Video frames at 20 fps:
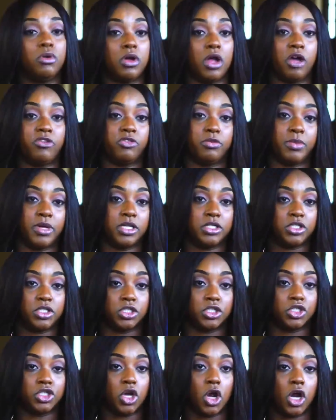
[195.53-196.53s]
government
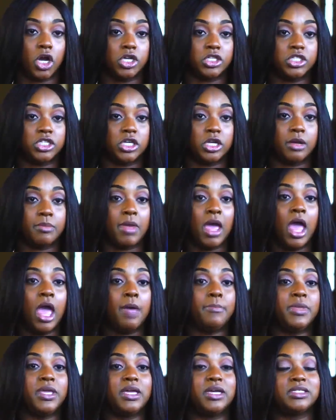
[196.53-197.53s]
should charge him
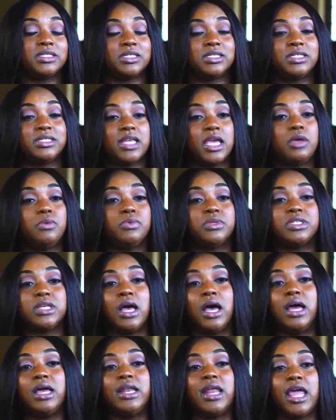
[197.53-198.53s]
because the state was
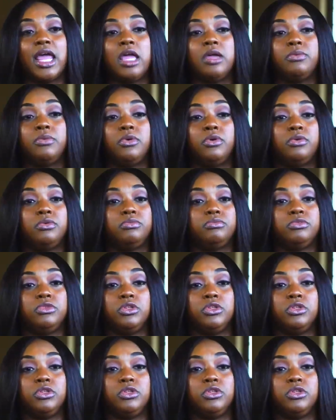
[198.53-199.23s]
unable,